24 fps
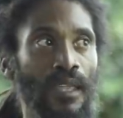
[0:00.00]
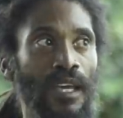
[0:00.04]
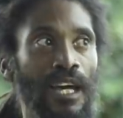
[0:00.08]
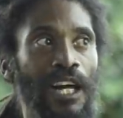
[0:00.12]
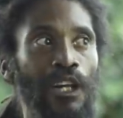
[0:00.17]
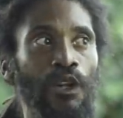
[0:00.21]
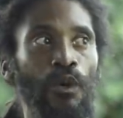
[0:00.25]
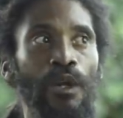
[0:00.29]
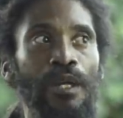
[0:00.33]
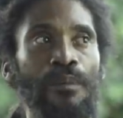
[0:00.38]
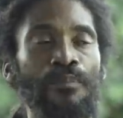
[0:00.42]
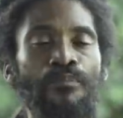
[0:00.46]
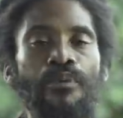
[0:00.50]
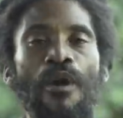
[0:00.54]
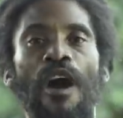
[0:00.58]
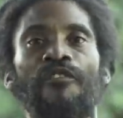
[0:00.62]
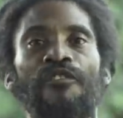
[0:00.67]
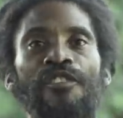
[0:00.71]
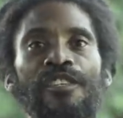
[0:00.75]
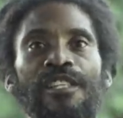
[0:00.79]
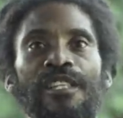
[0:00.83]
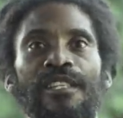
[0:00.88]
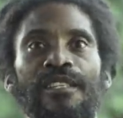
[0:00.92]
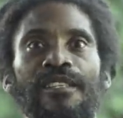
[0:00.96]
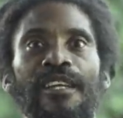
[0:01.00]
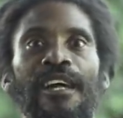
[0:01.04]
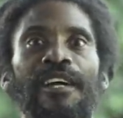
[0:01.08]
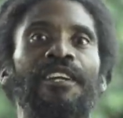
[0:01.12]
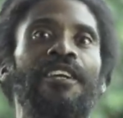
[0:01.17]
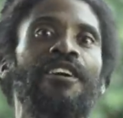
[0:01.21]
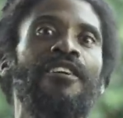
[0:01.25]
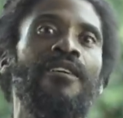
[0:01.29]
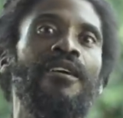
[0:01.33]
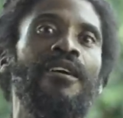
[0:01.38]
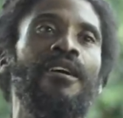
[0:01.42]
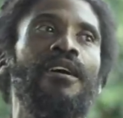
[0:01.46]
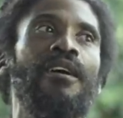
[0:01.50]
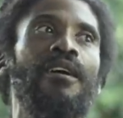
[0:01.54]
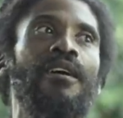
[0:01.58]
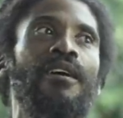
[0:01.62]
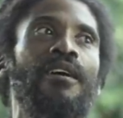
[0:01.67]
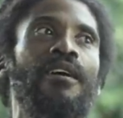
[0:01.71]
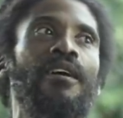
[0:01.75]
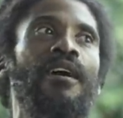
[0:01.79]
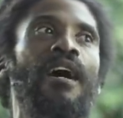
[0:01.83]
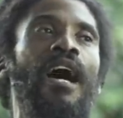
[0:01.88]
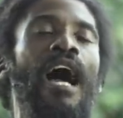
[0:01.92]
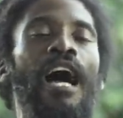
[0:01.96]
I know in prophecies that there are
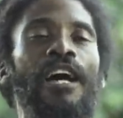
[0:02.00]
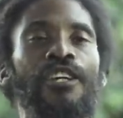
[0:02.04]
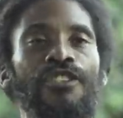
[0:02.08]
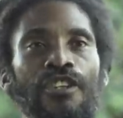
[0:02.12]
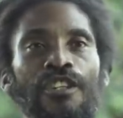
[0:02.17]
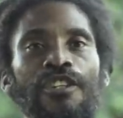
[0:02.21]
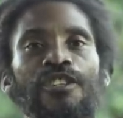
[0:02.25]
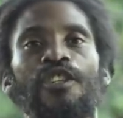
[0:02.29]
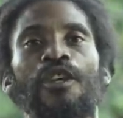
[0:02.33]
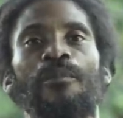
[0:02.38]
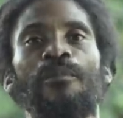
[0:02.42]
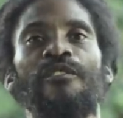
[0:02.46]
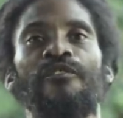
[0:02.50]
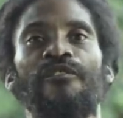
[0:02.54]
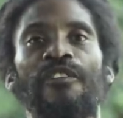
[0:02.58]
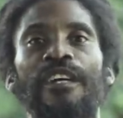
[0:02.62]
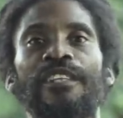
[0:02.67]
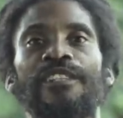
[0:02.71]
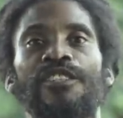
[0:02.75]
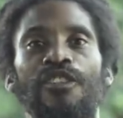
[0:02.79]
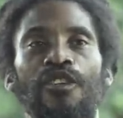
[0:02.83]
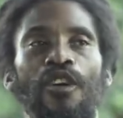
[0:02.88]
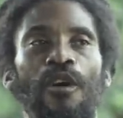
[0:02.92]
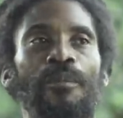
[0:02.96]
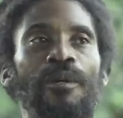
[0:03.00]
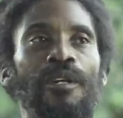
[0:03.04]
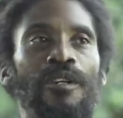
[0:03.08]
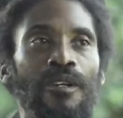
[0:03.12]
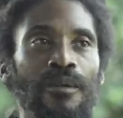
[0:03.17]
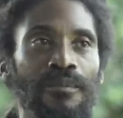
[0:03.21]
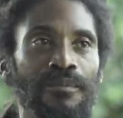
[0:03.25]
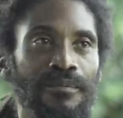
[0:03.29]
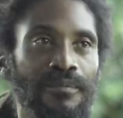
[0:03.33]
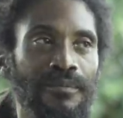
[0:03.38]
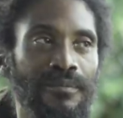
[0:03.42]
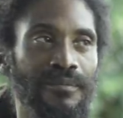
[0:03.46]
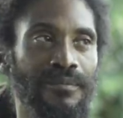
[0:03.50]
actually some events coming up.